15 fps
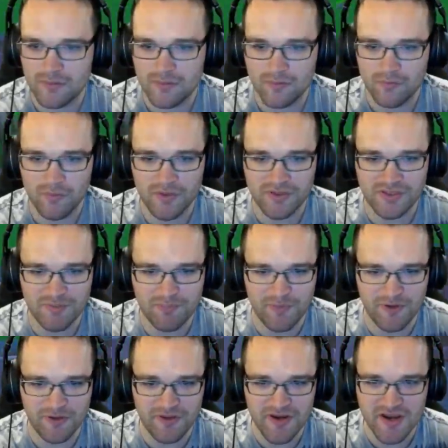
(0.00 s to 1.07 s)
What is he
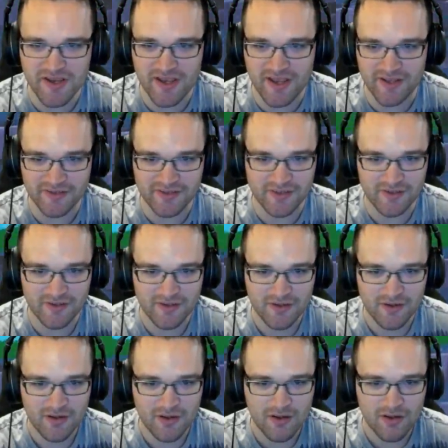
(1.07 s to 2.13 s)
building against?
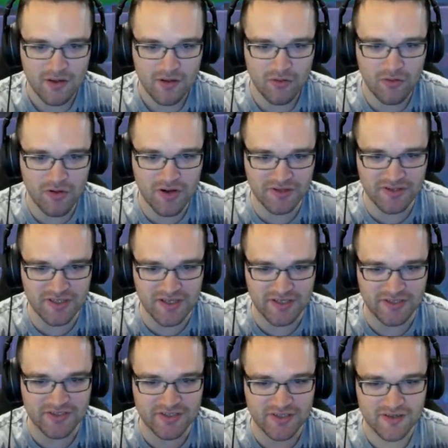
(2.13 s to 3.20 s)
Look at
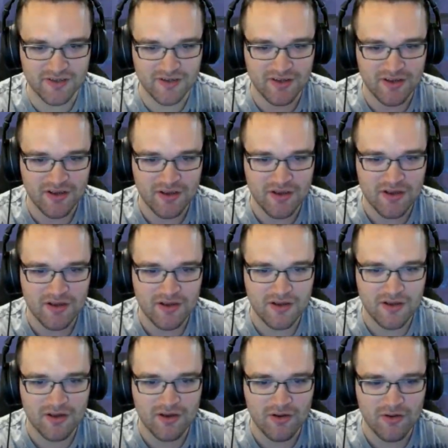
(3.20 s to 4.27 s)
this.
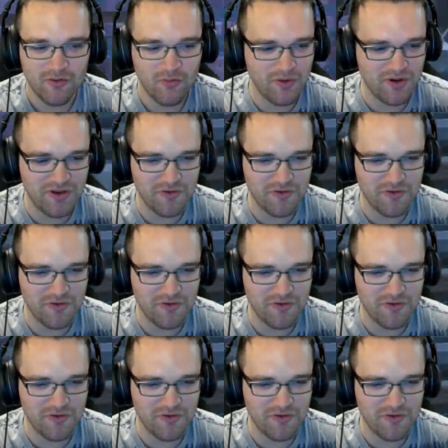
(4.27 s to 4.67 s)
What are you